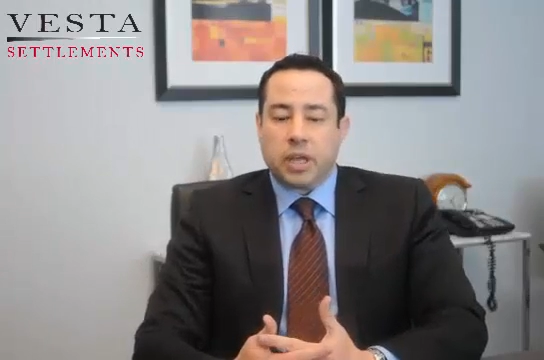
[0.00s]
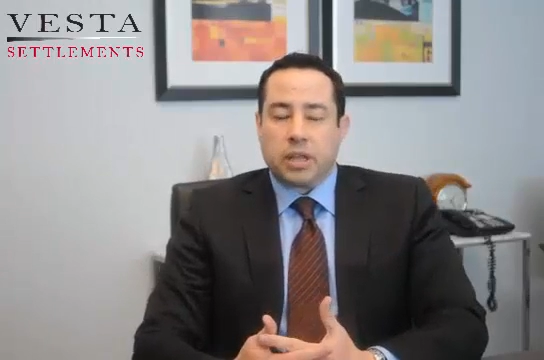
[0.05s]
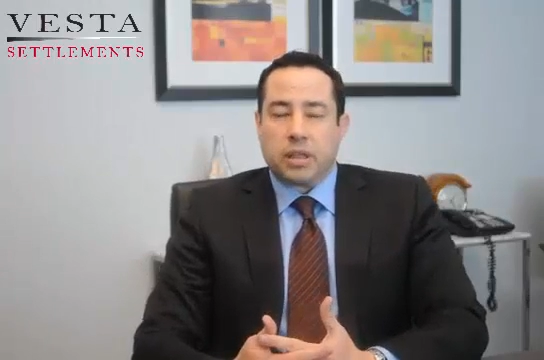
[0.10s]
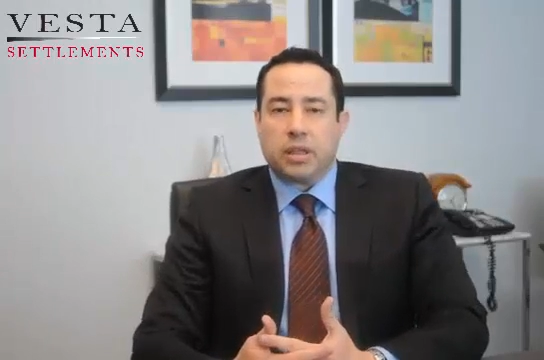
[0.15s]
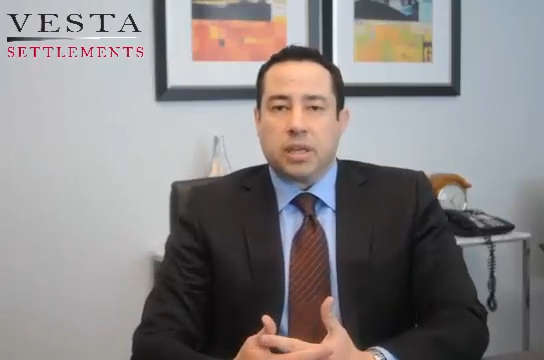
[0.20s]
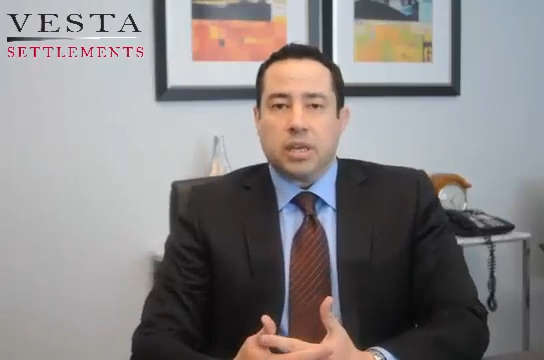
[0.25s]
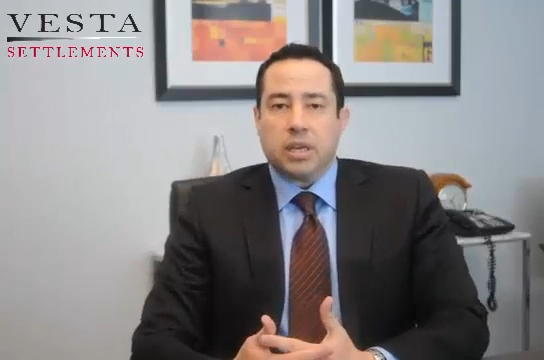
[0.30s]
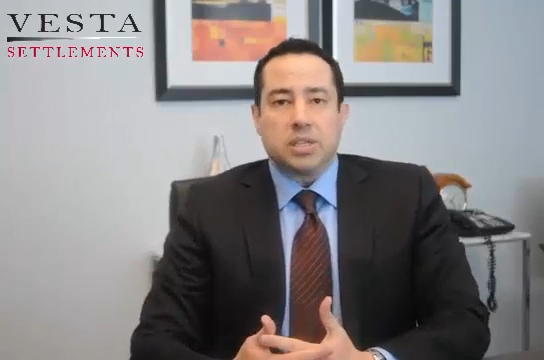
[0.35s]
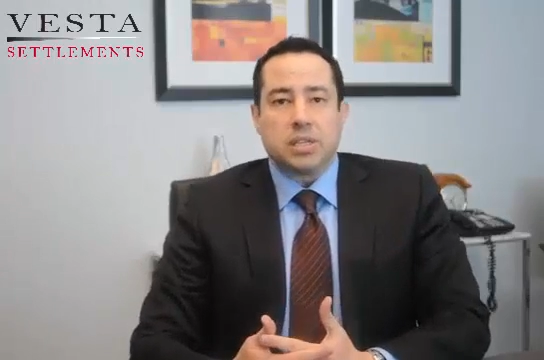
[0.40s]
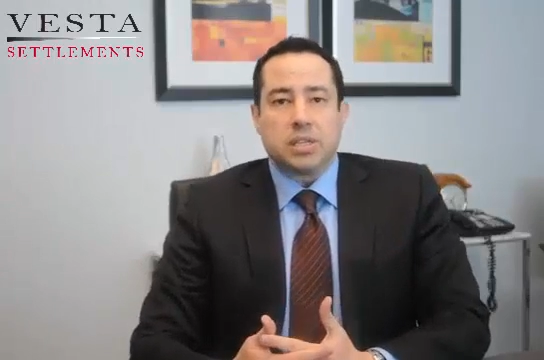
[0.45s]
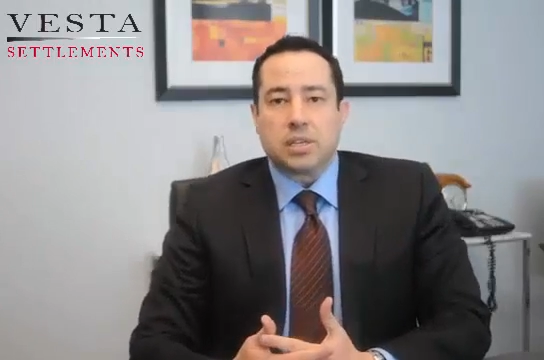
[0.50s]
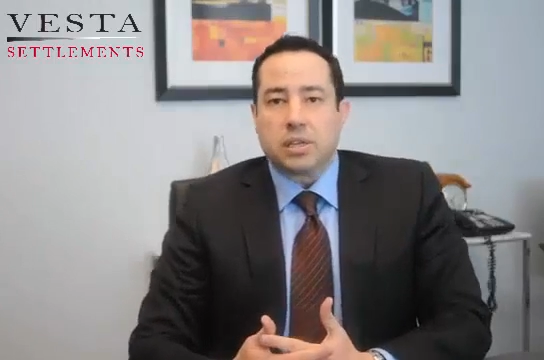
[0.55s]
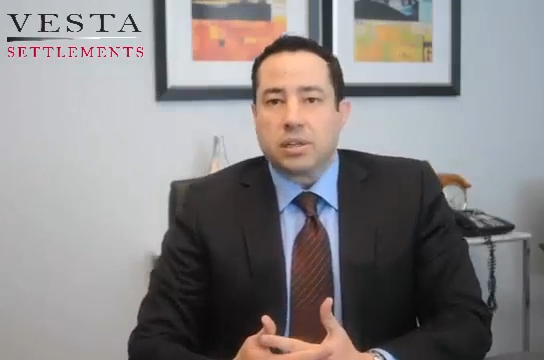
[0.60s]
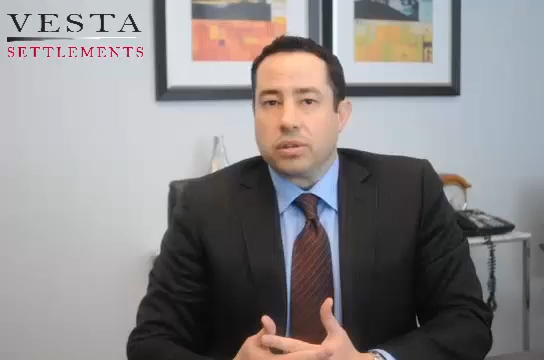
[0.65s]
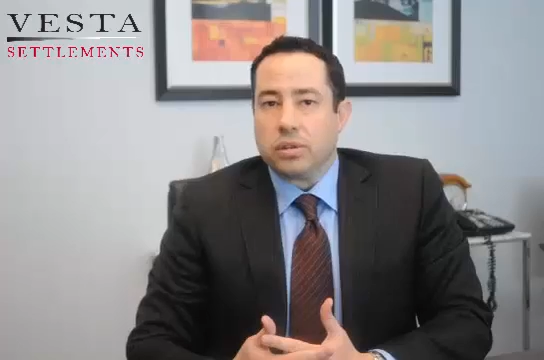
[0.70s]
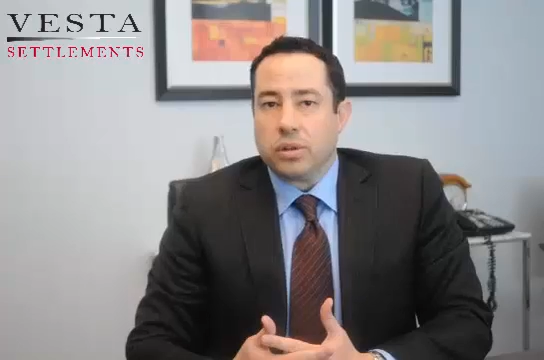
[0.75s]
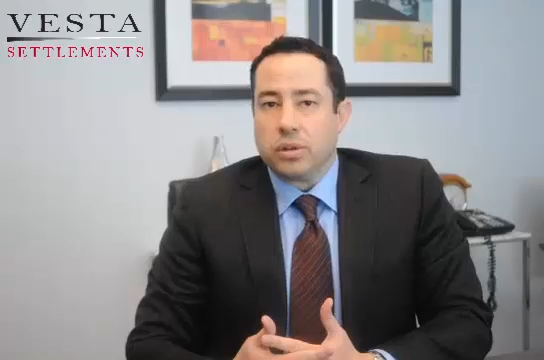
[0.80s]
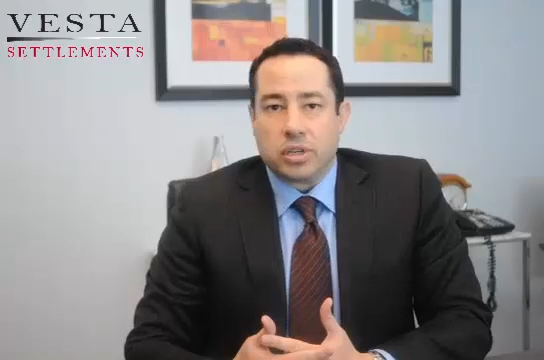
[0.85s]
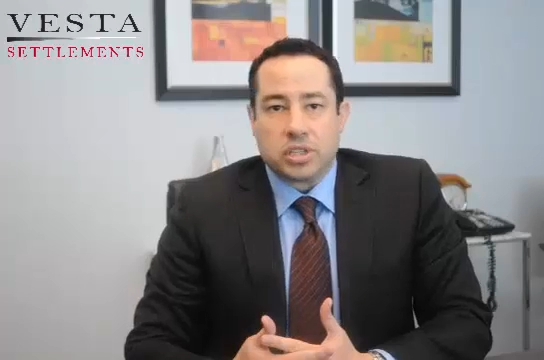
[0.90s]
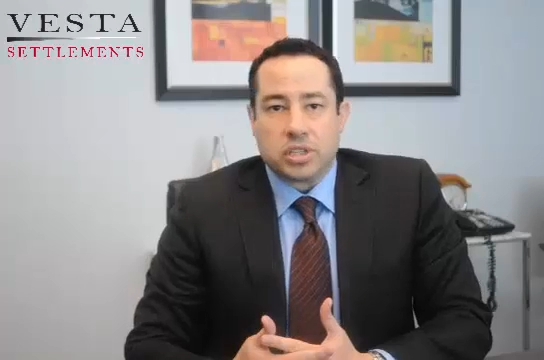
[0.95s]
This
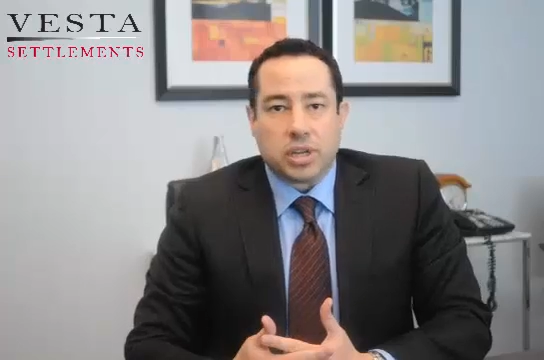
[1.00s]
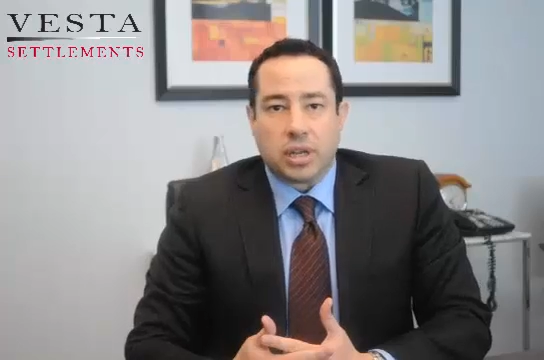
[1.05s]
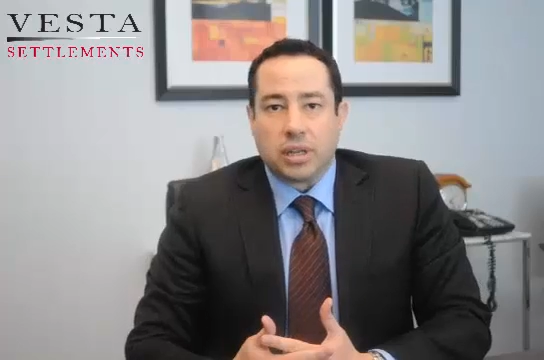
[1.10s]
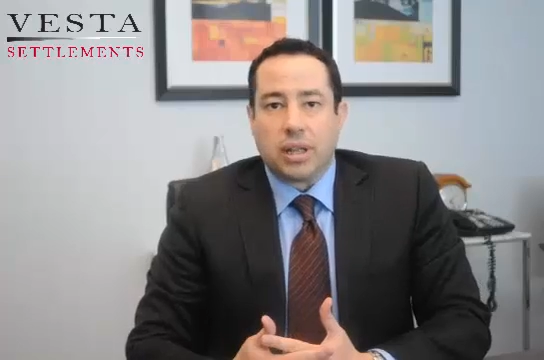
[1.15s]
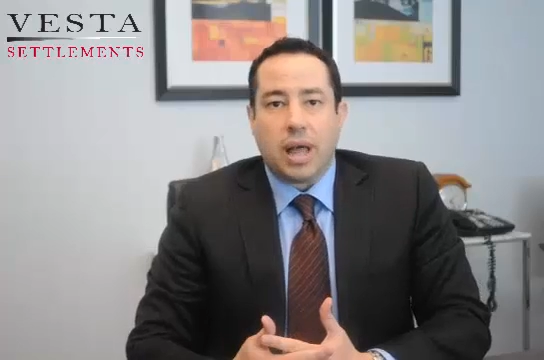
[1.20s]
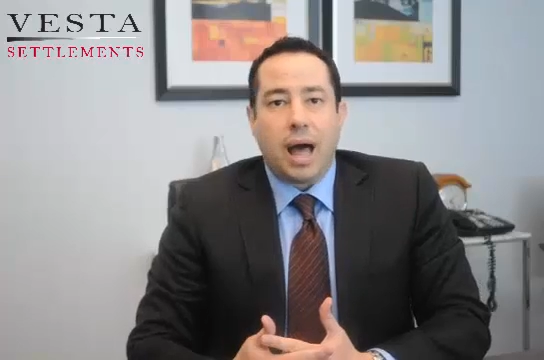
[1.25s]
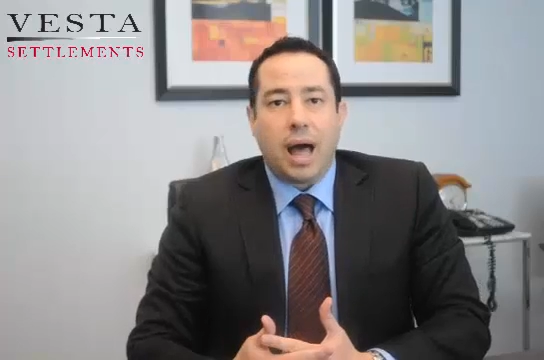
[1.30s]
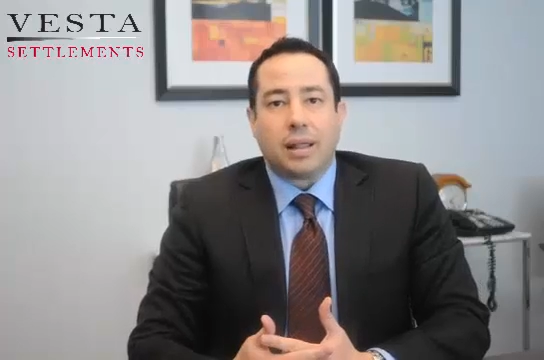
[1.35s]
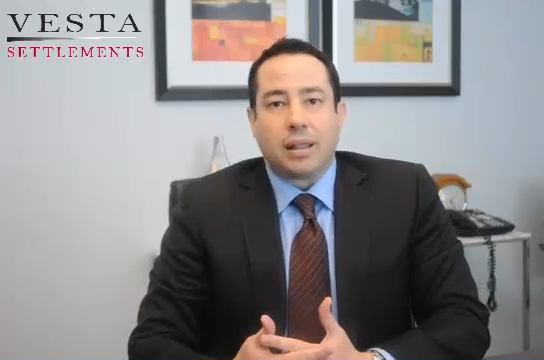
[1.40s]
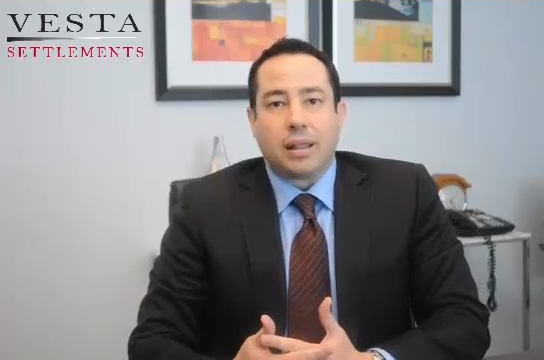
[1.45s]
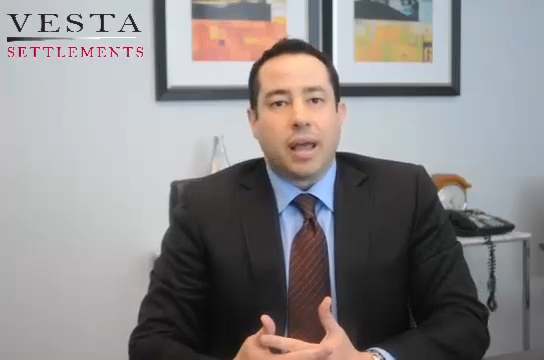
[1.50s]
looks a lot